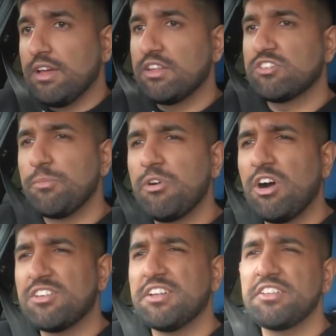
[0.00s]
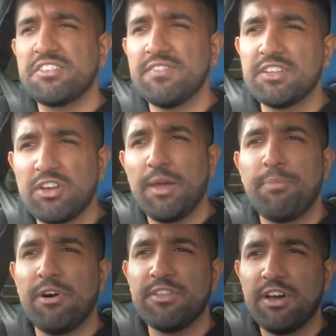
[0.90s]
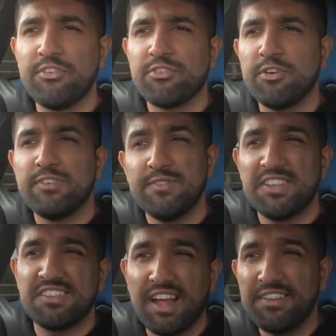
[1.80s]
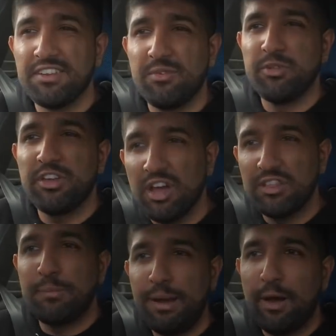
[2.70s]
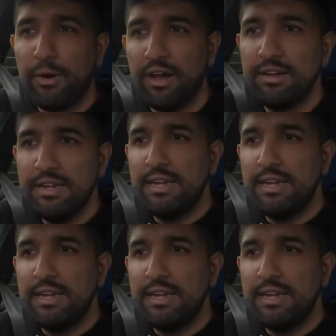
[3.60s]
Some cars like the Civic Type R that I drove, even standard, when you get on the power,